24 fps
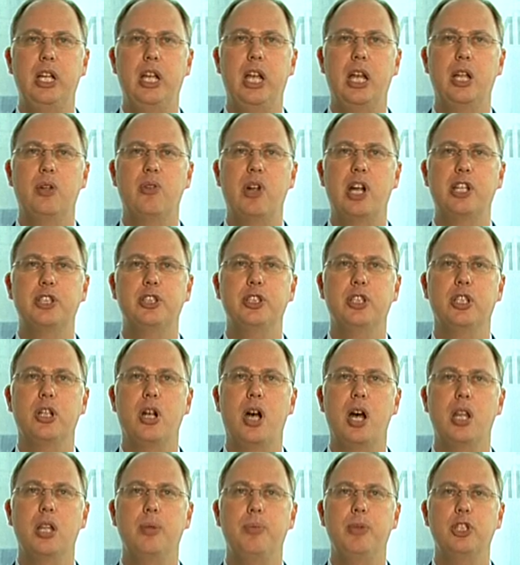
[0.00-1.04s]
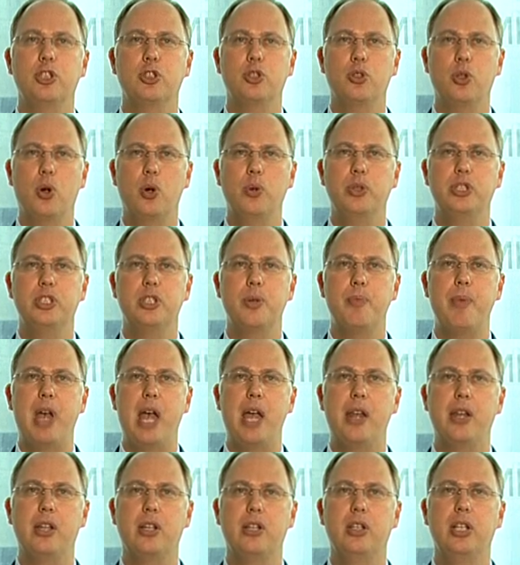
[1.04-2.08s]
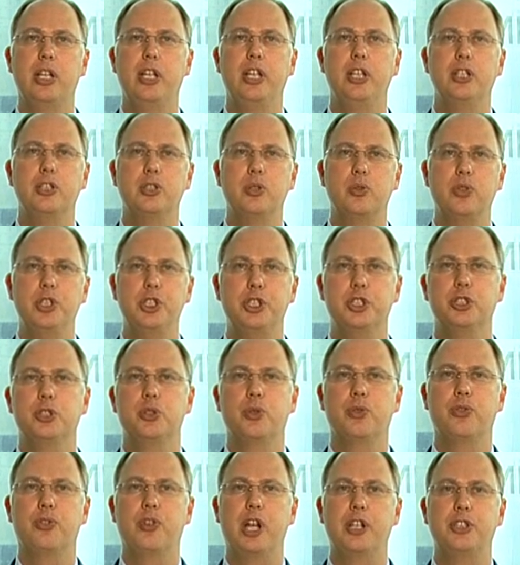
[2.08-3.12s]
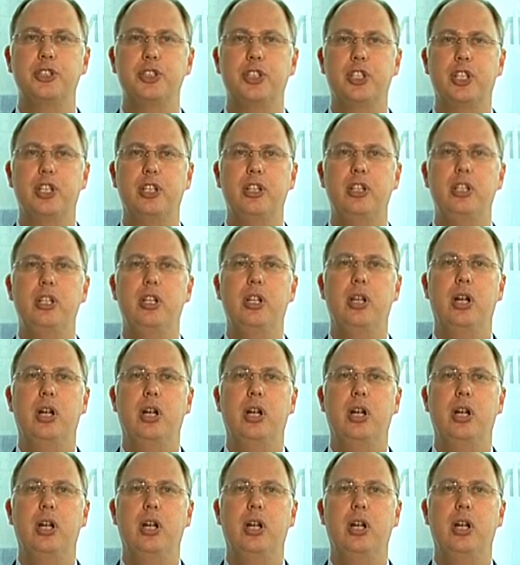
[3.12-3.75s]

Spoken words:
And Russian economy is growing dramatically in the regions of Russia.